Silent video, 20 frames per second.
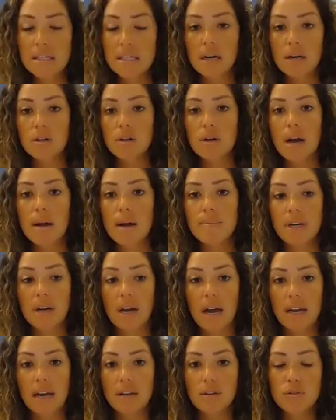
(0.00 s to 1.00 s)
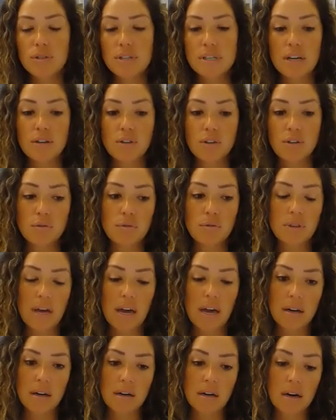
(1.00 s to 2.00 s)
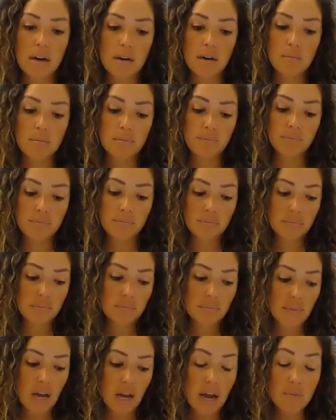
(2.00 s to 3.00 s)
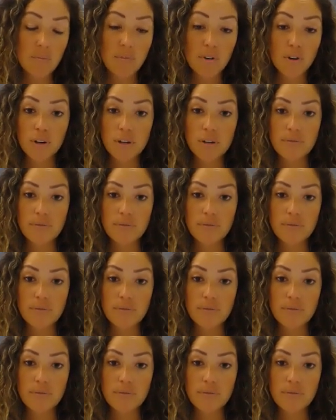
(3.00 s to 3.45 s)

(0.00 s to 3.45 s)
Center, I mean, I'll tell you that I'm very